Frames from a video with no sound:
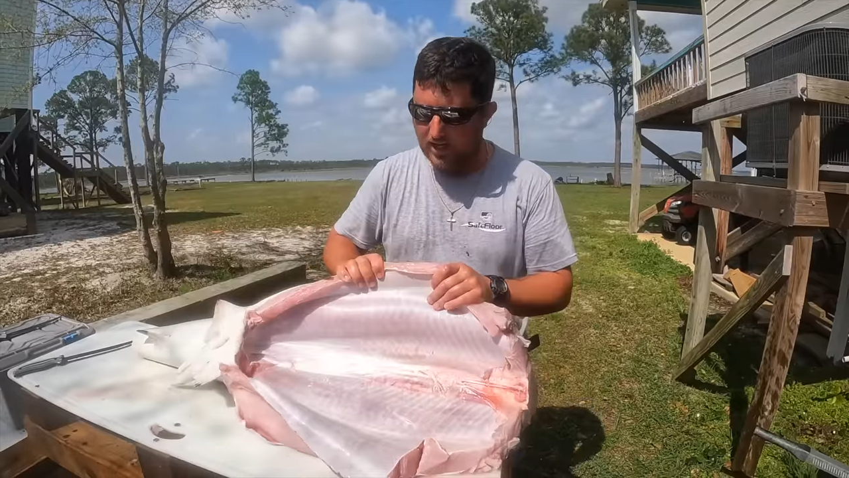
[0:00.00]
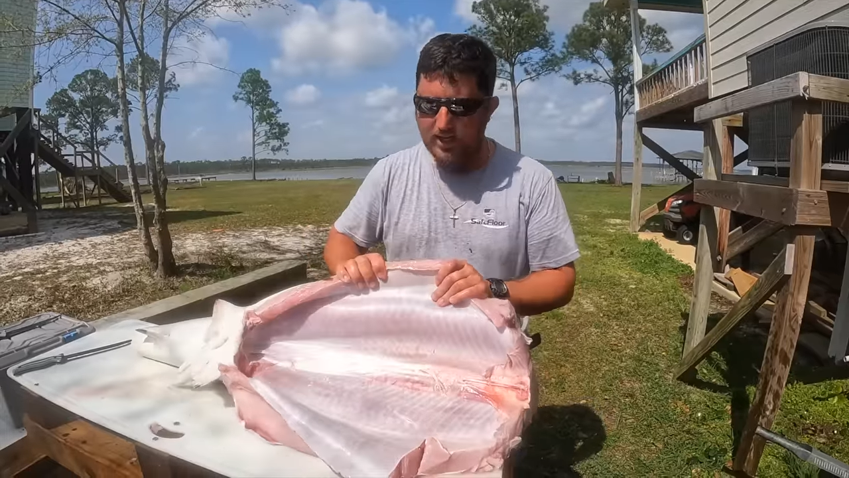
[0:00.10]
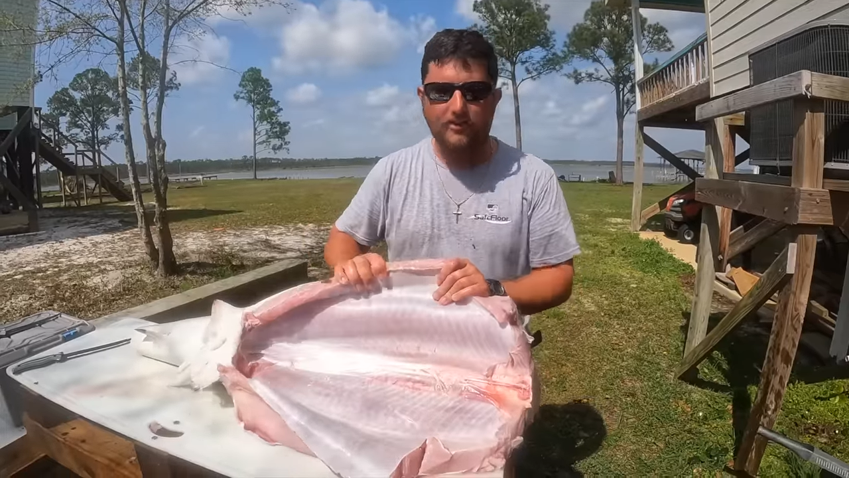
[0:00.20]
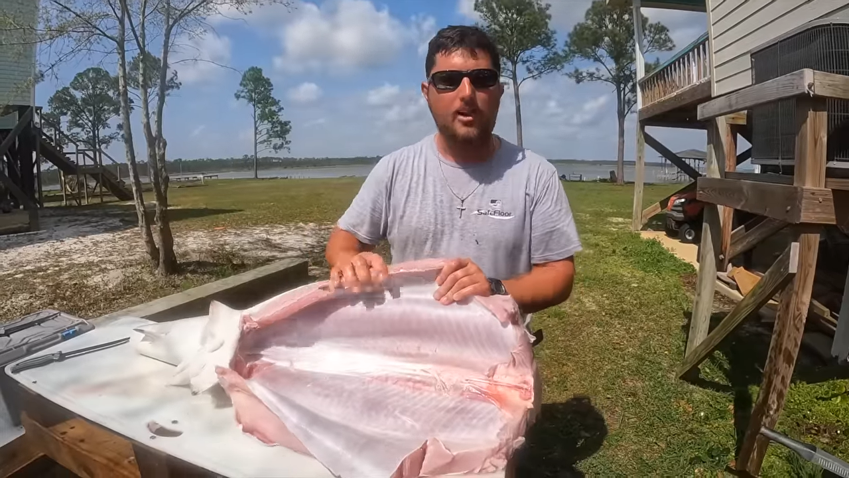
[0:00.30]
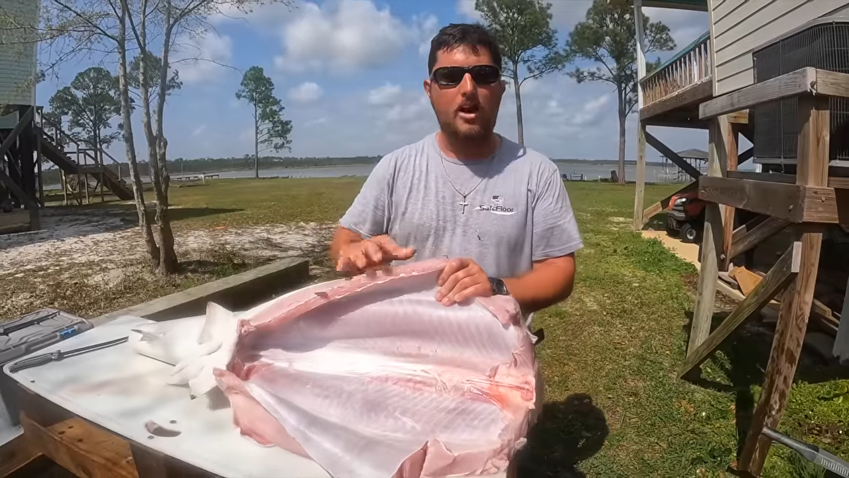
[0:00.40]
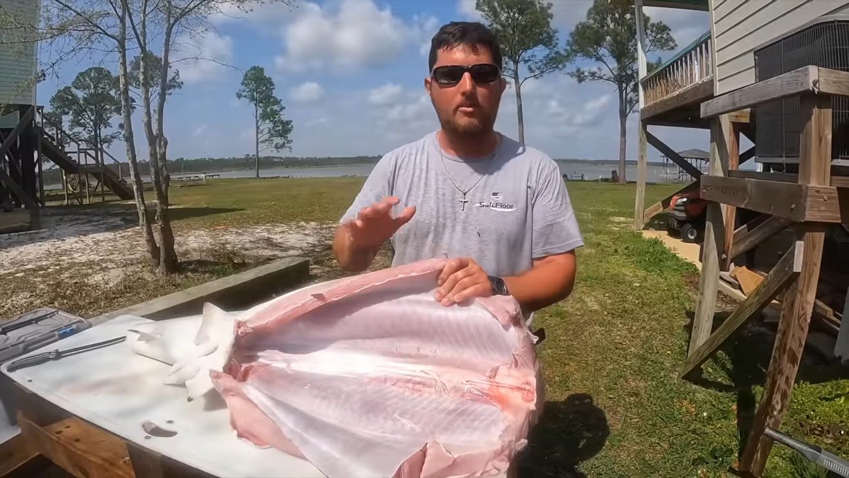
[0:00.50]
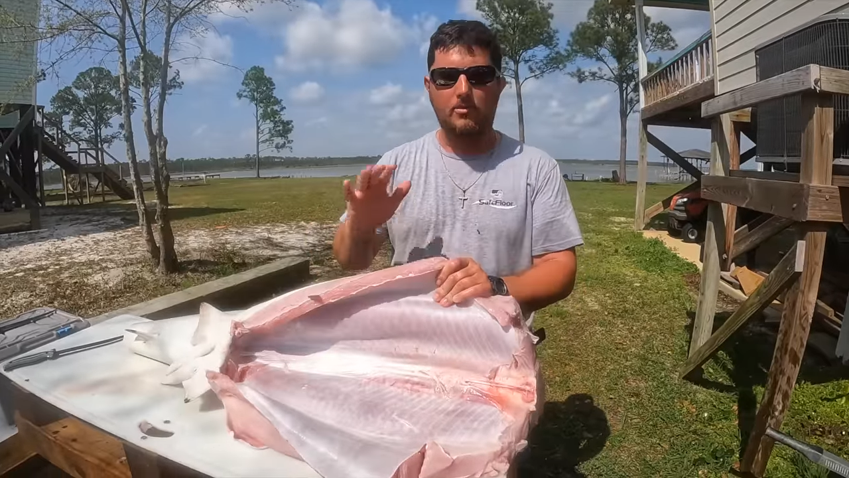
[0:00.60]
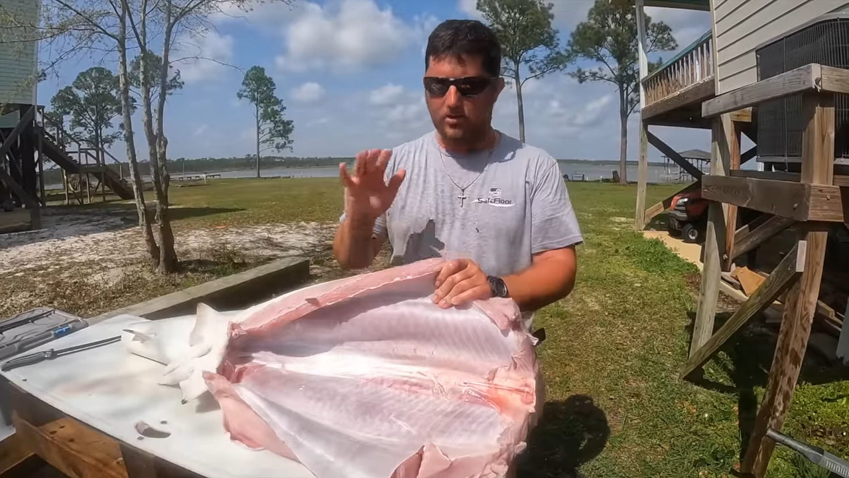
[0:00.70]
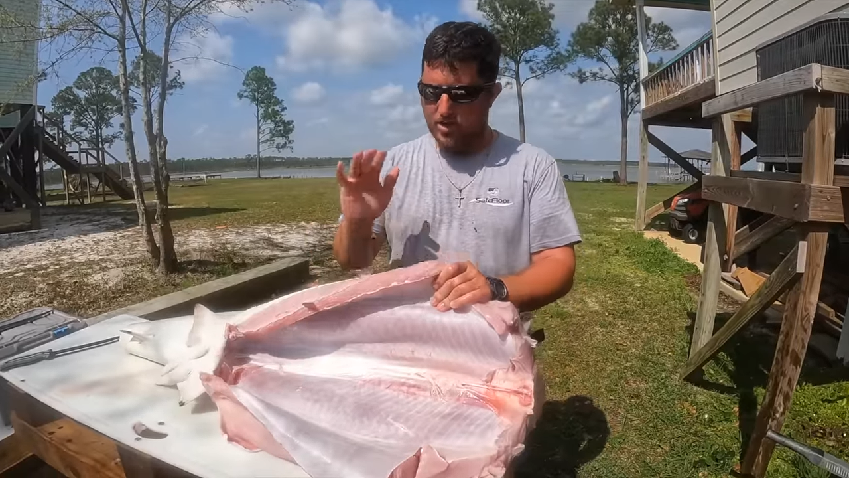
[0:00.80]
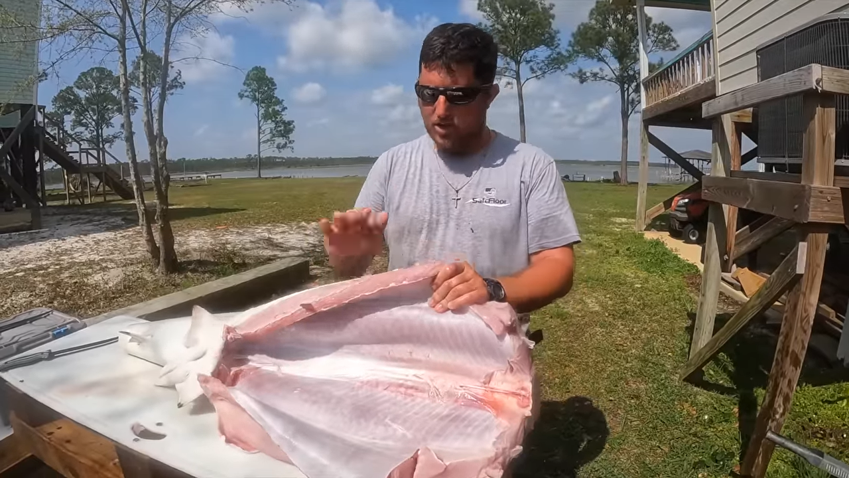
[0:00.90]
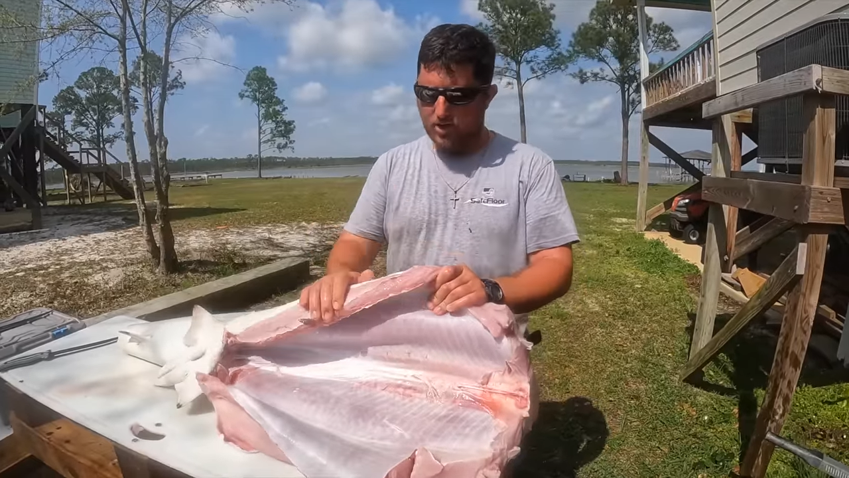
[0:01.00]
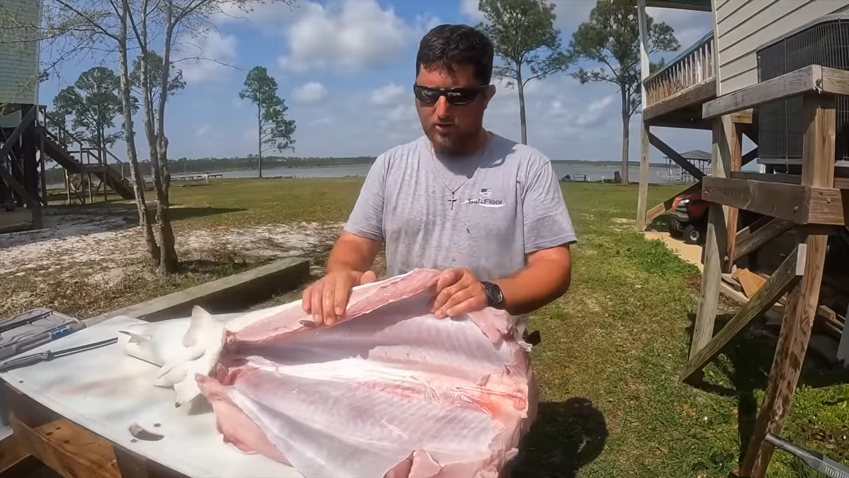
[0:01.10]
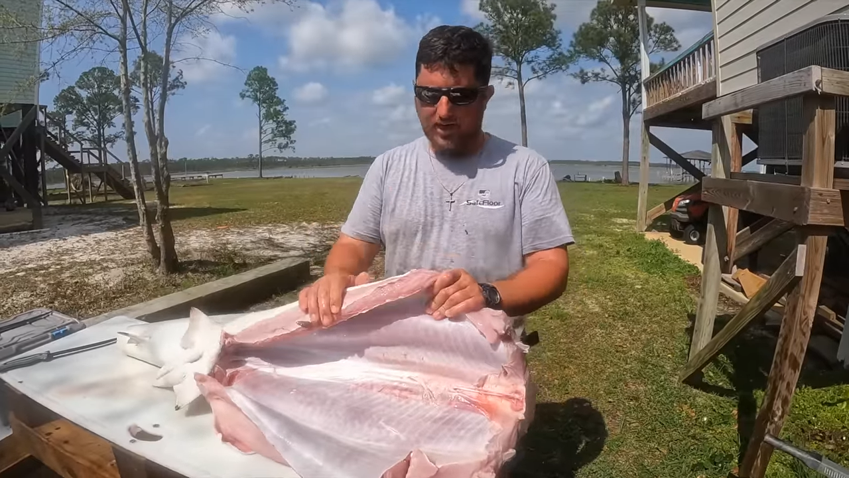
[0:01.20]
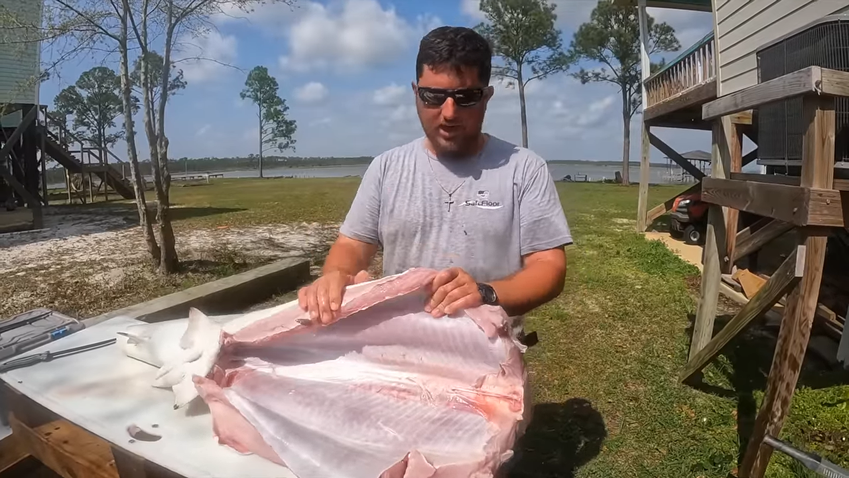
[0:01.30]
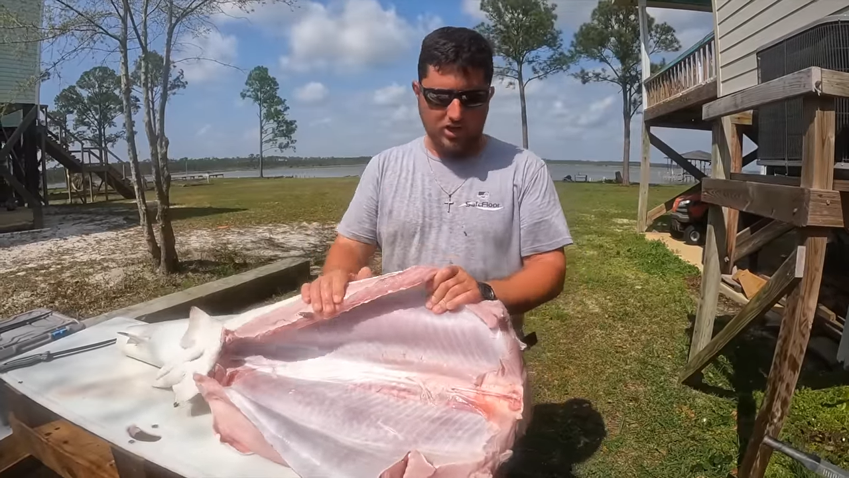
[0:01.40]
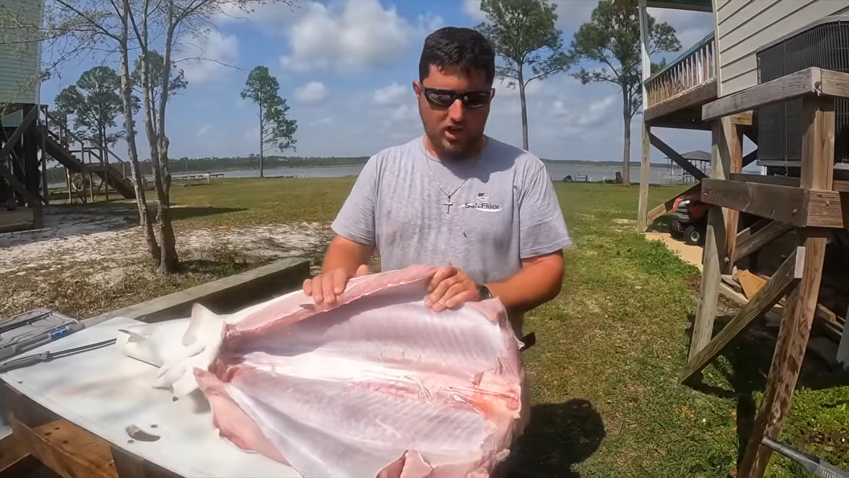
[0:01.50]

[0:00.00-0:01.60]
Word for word: Anytime you catch